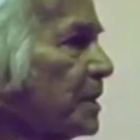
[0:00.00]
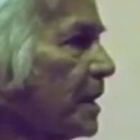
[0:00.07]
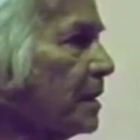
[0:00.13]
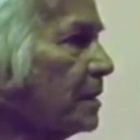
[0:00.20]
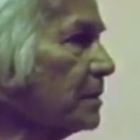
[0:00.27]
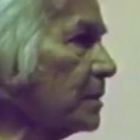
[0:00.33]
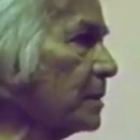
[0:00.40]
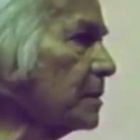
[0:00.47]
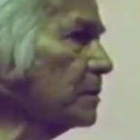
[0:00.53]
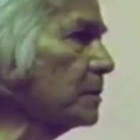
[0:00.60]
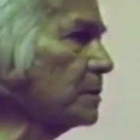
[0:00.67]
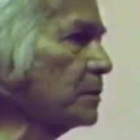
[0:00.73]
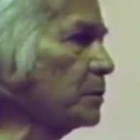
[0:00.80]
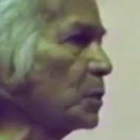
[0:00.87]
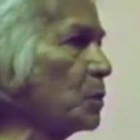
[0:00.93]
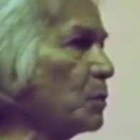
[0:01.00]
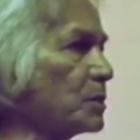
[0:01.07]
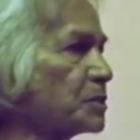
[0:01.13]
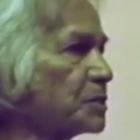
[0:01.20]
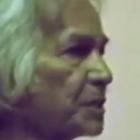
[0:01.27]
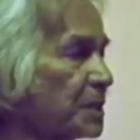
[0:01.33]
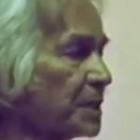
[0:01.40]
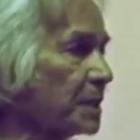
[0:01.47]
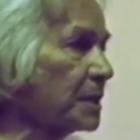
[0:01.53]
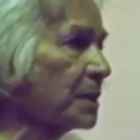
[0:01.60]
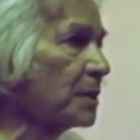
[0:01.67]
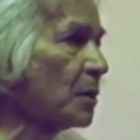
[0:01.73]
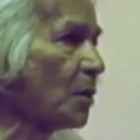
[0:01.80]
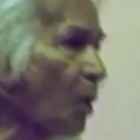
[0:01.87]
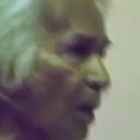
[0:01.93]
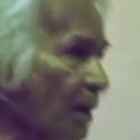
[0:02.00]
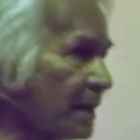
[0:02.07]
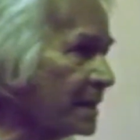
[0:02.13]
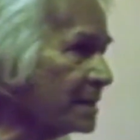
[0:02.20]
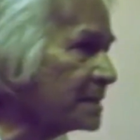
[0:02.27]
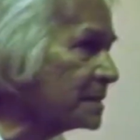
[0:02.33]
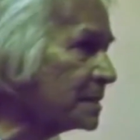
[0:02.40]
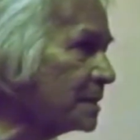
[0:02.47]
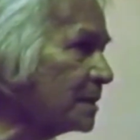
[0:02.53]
there in the university college.